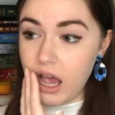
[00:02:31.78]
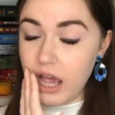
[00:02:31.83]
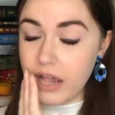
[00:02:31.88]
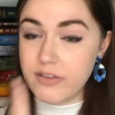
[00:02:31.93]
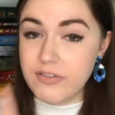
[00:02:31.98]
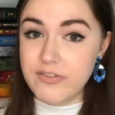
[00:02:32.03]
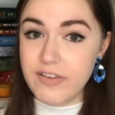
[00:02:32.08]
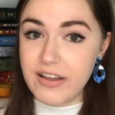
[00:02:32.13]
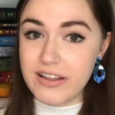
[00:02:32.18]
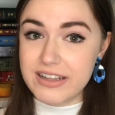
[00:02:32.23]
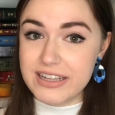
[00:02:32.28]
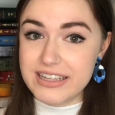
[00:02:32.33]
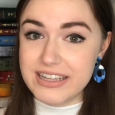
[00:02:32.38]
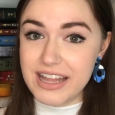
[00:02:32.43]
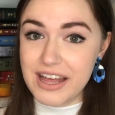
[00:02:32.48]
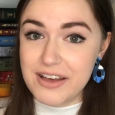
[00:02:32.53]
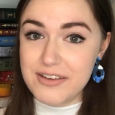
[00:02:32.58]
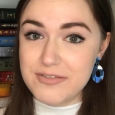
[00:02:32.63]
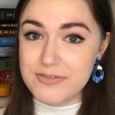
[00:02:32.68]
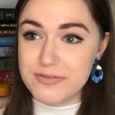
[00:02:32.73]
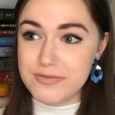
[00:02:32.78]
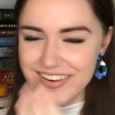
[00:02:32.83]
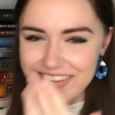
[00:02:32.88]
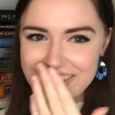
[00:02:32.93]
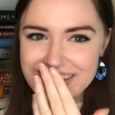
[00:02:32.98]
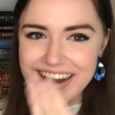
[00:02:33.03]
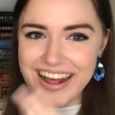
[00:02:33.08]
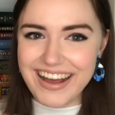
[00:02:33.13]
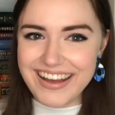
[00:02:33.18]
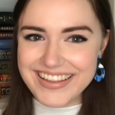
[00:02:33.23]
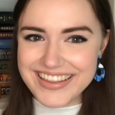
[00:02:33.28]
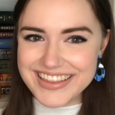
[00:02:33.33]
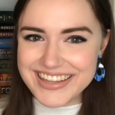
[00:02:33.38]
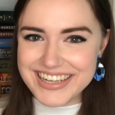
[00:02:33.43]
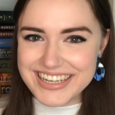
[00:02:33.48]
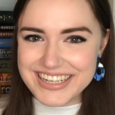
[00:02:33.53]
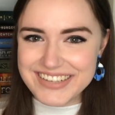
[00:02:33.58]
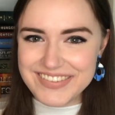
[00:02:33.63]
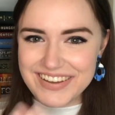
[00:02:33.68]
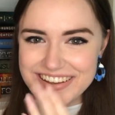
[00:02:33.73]
I fell in love when I
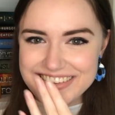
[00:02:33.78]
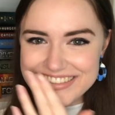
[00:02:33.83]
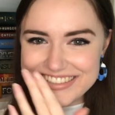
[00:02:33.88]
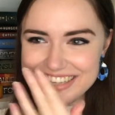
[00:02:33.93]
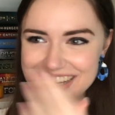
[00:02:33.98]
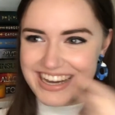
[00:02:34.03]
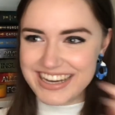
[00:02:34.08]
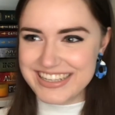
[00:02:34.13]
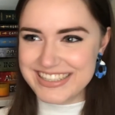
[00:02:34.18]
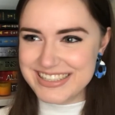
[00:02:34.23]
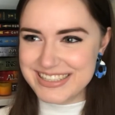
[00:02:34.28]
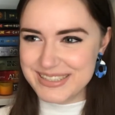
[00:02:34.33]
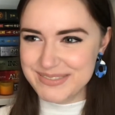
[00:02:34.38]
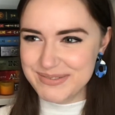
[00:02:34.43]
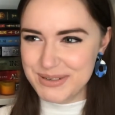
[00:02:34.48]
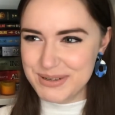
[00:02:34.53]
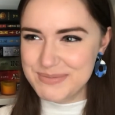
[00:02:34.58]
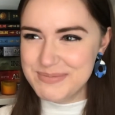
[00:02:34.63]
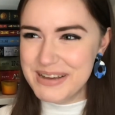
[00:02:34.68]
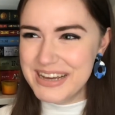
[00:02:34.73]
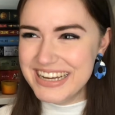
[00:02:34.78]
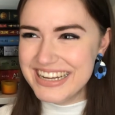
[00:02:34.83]
think about Jack Zimmerman.